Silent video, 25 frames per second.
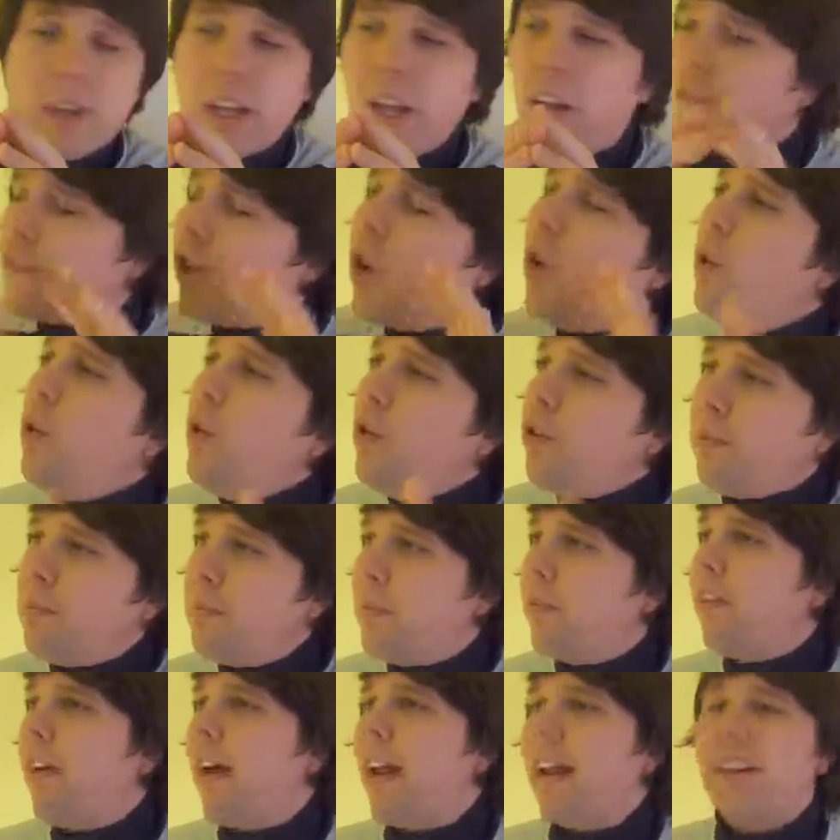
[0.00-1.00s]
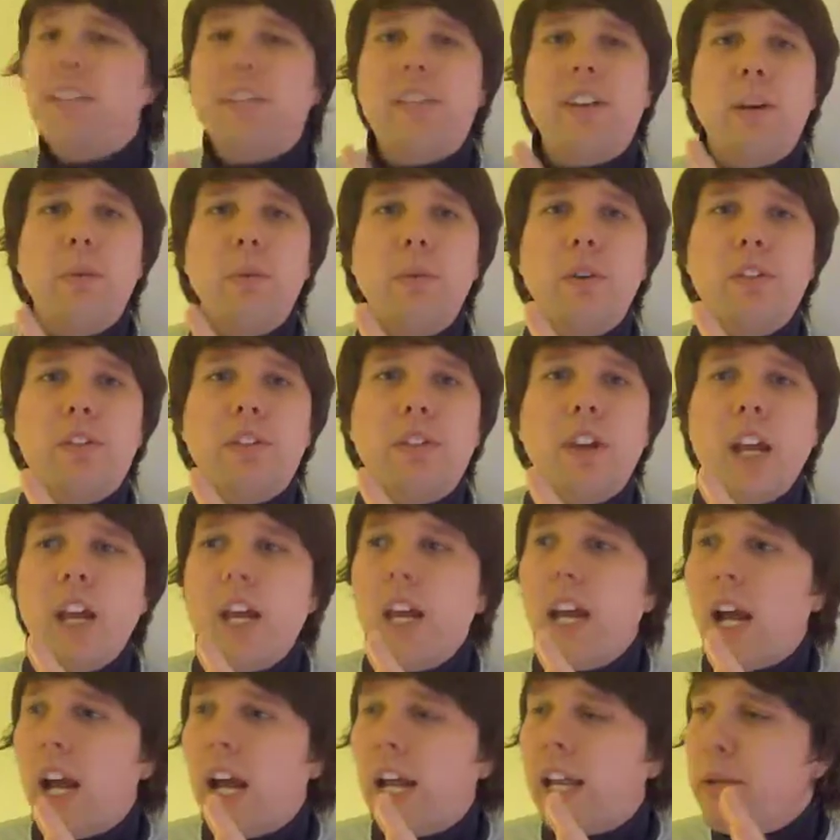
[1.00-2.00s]
Of course, morality was
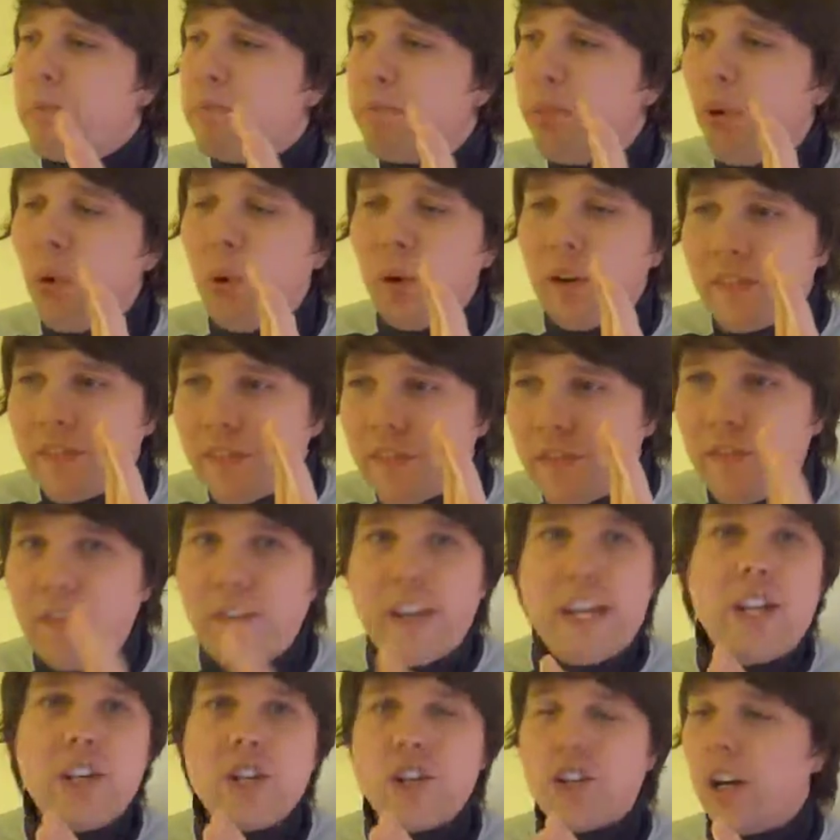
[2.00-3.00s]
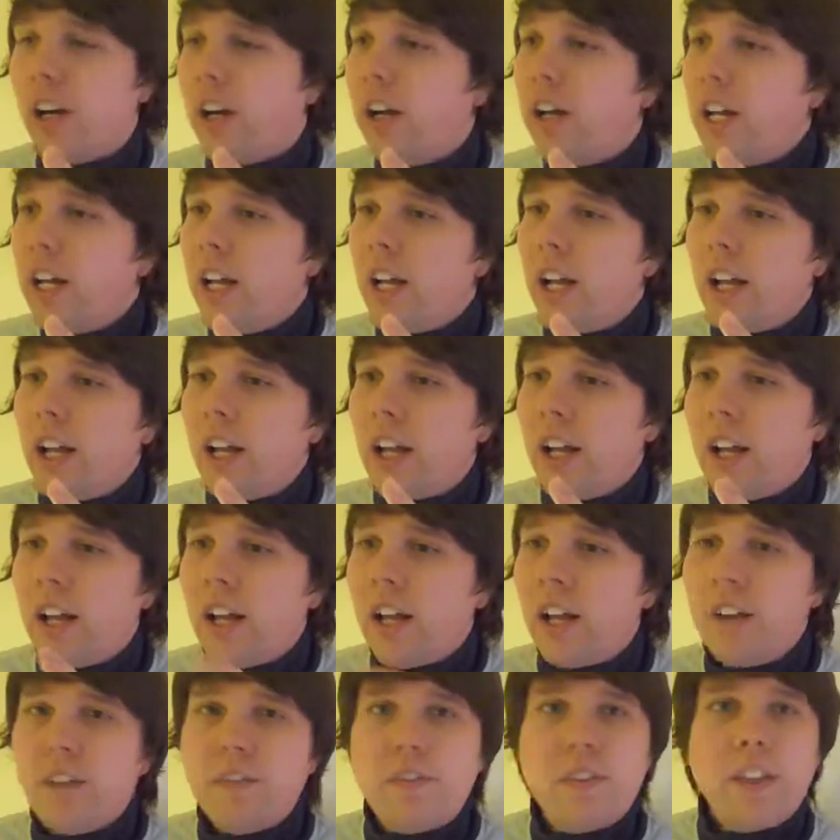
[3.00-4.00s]
an important feature
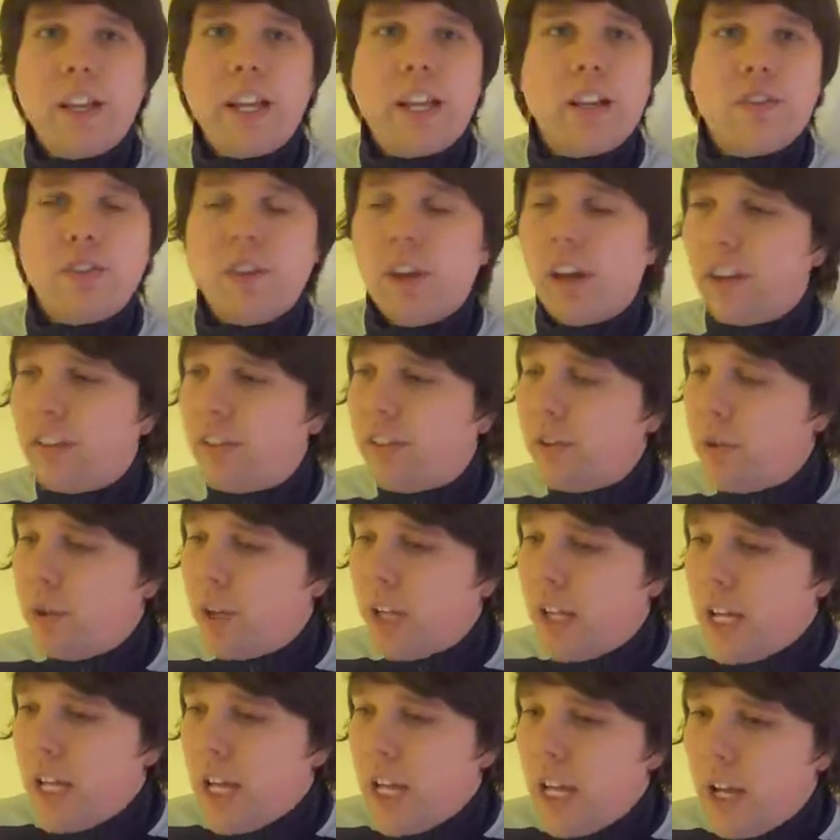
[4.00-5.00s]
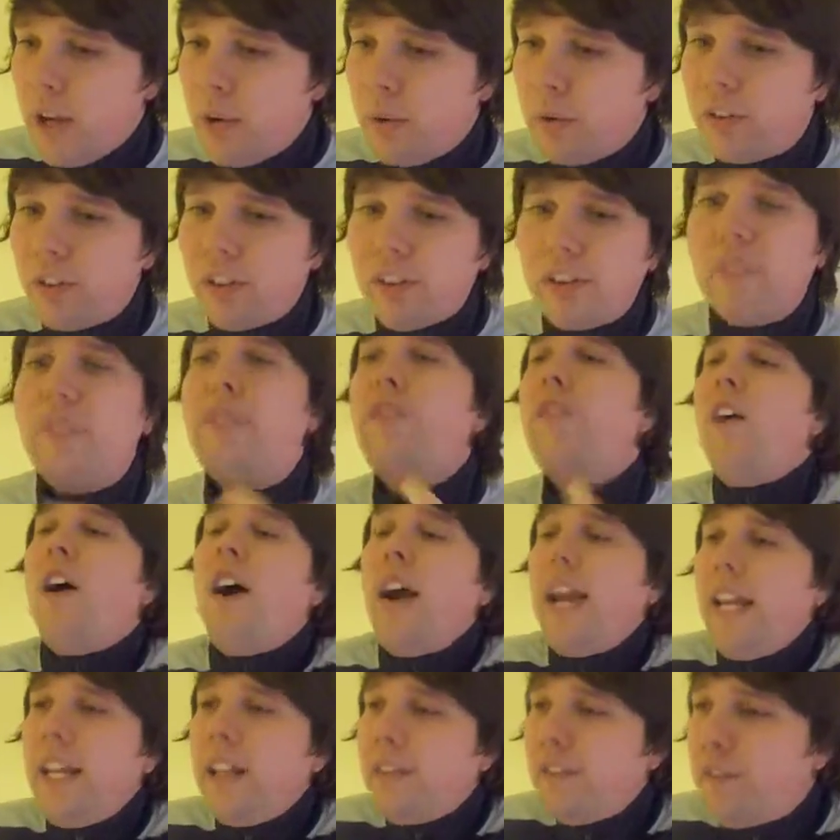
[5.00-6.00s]
for the Israelites. It was a
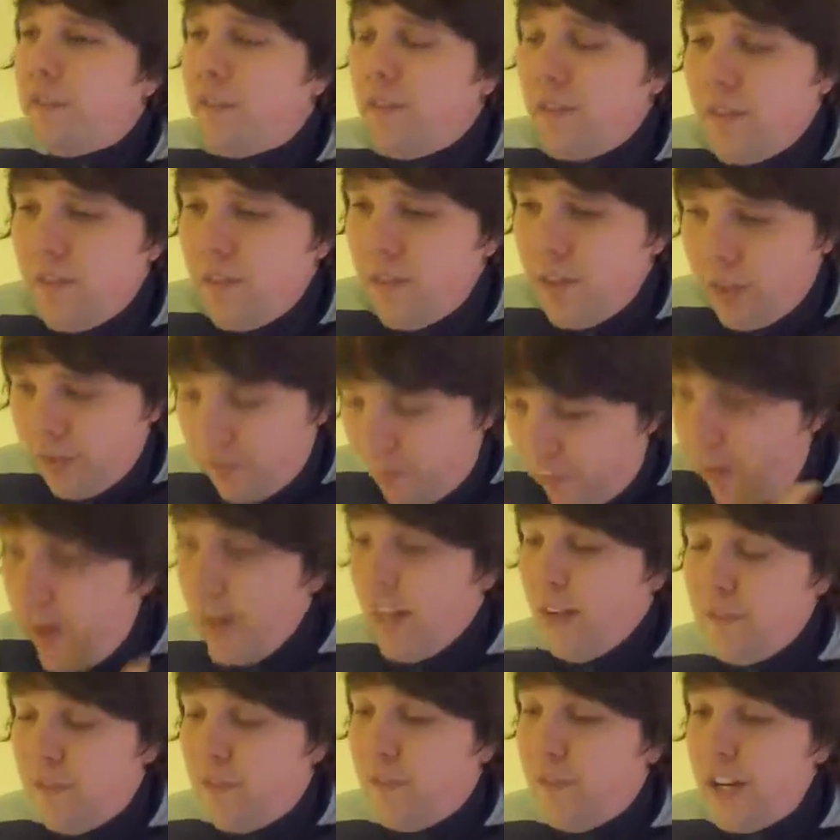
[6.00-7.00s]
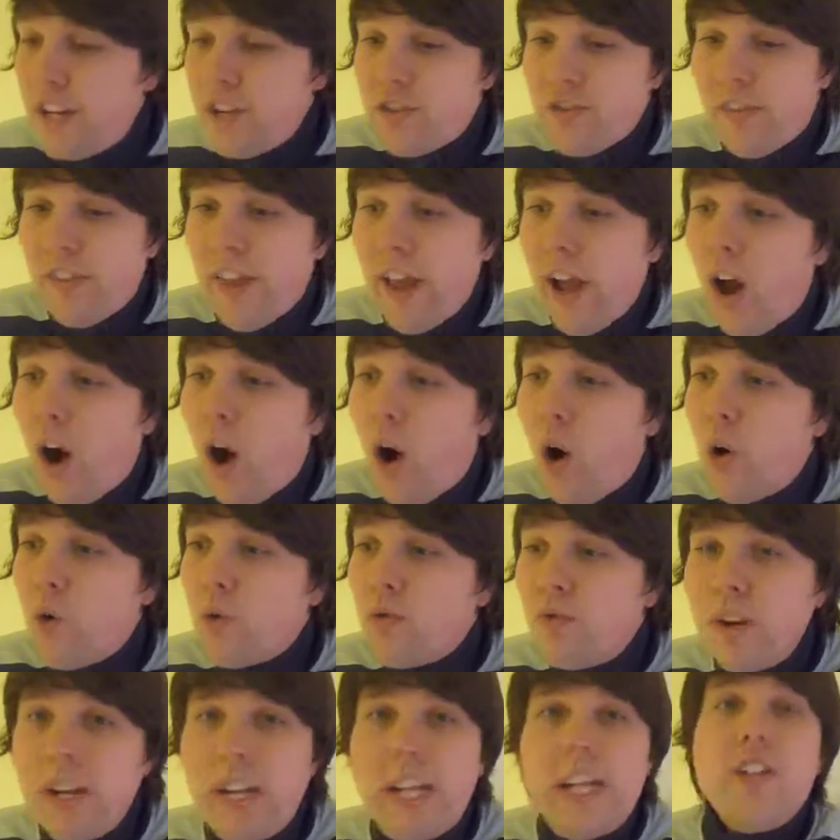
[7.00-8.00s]
defining feature of their whole
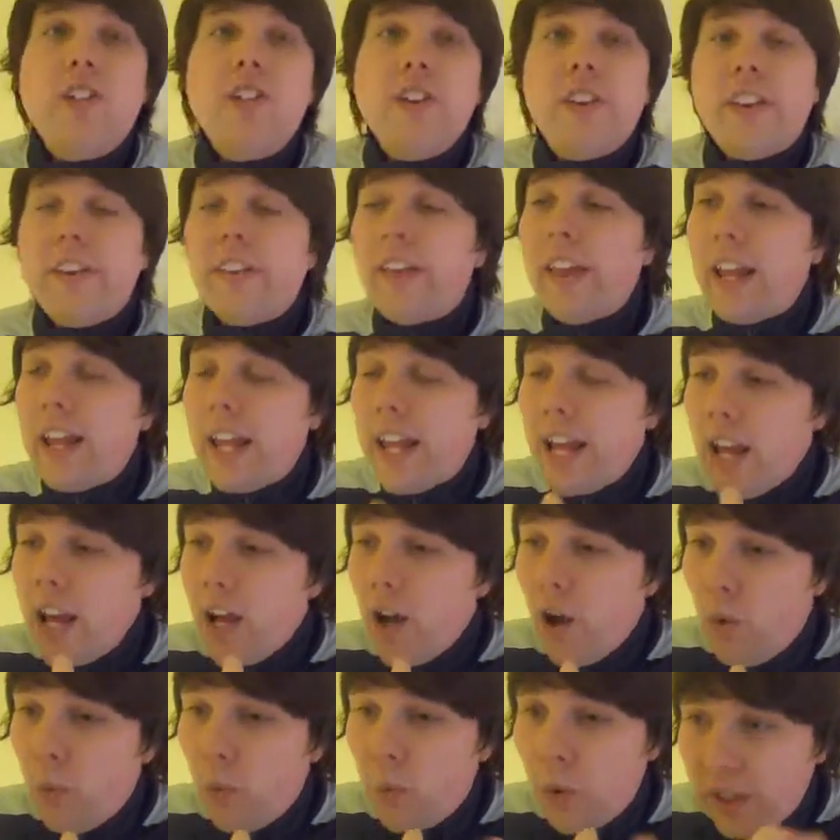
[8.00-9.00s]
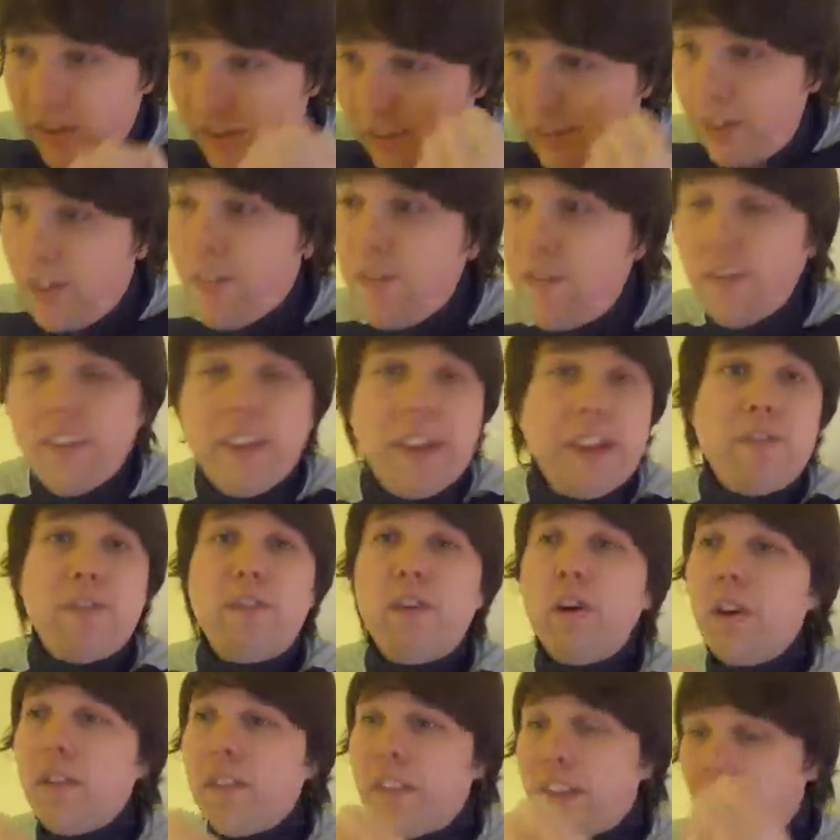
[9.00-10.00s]
religion, that they were different. They
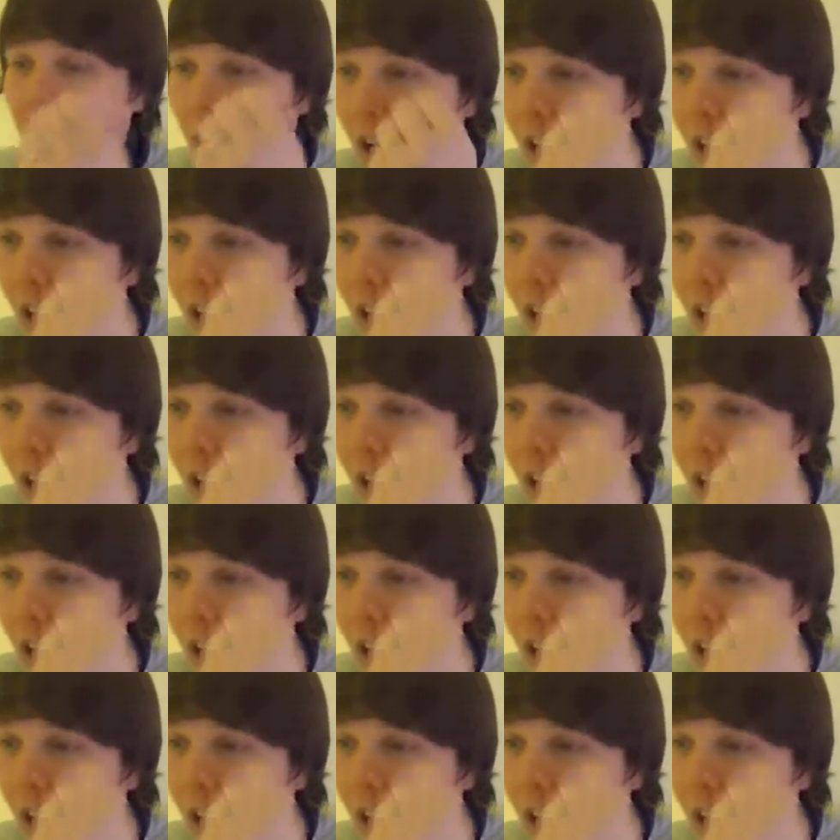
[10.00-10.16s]
followed this